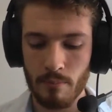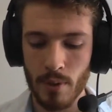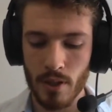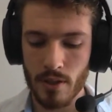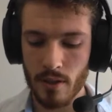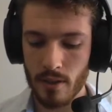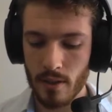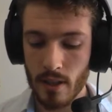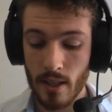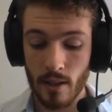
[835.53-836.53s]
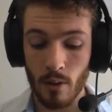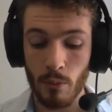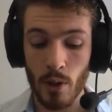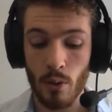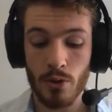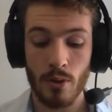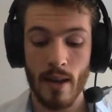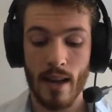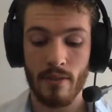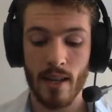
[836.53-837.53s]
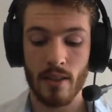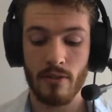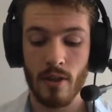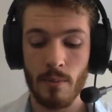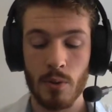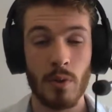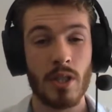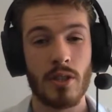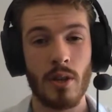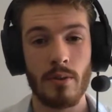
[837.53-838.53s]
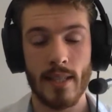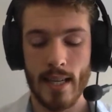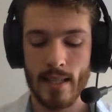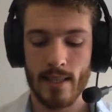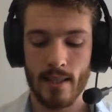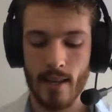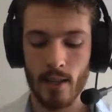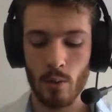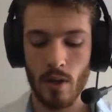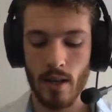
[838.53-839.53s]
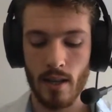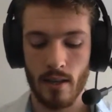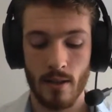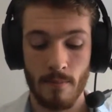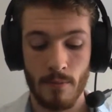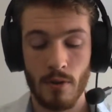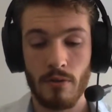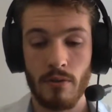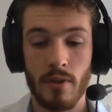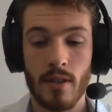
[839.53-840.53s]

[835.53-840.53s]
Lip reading: but we also have adverbs which don't end in ly. For